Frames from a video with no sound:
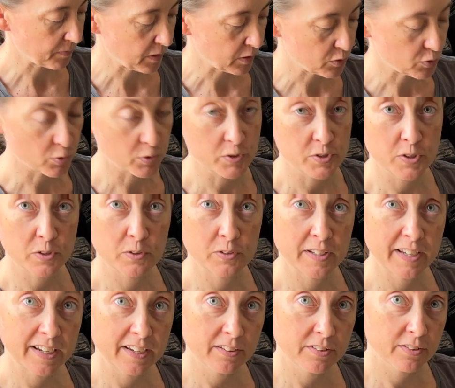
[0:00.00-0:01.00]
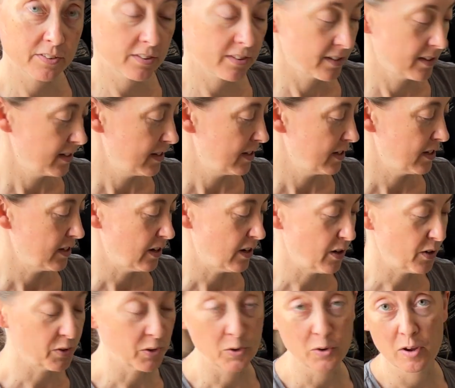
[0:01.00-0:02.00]
torso length,
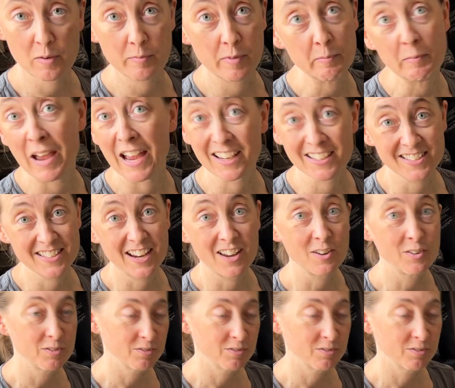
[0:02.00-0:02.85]
although I'm maxed out